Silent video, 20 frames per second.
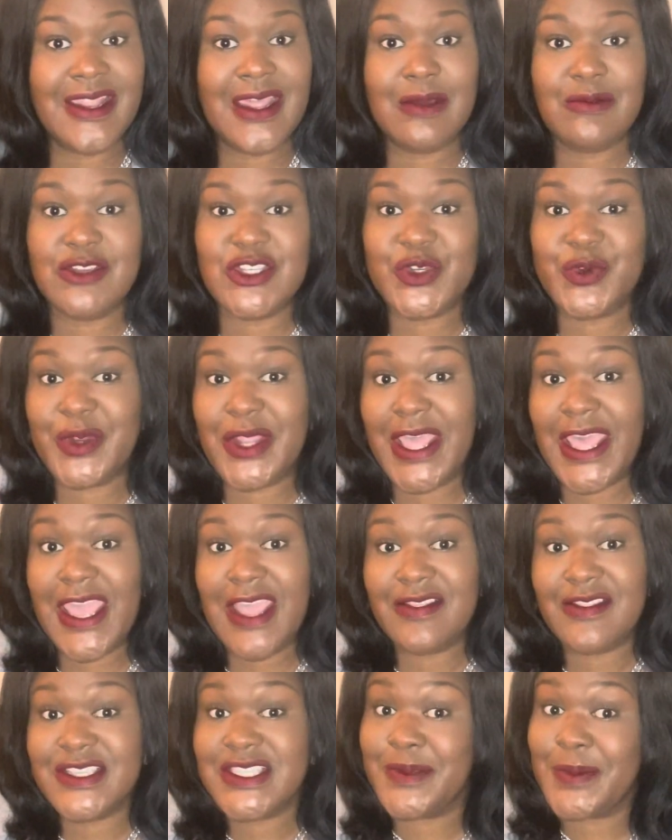I wish I would have
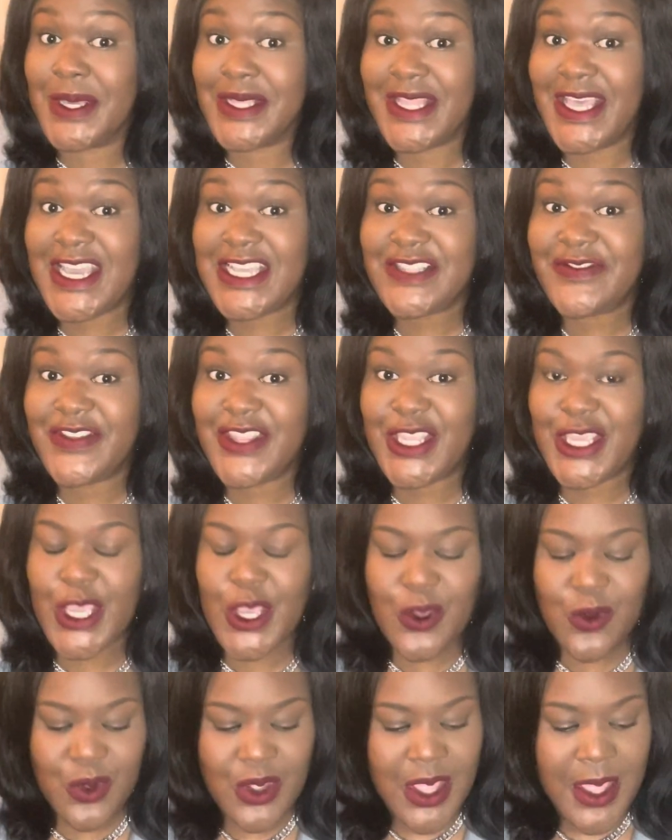had this in my last
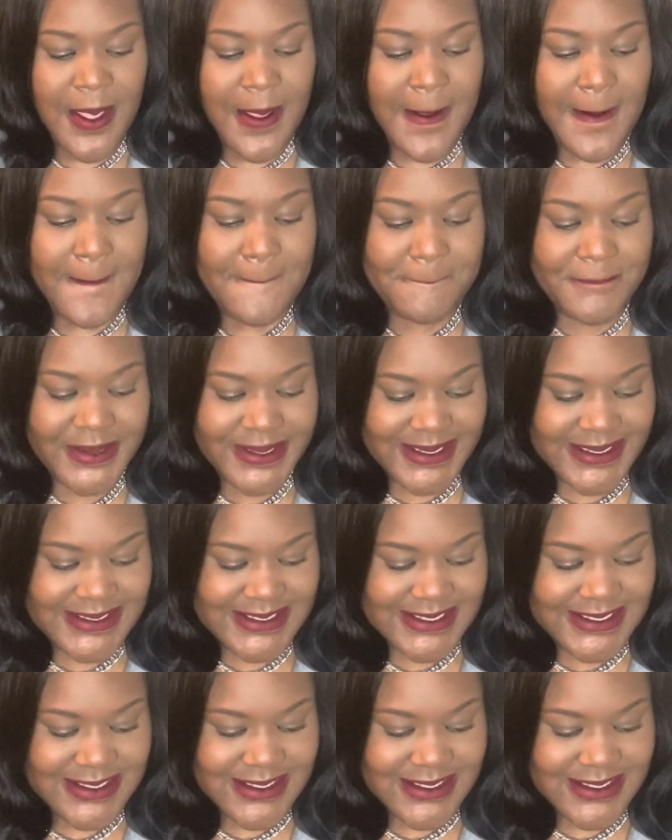video, but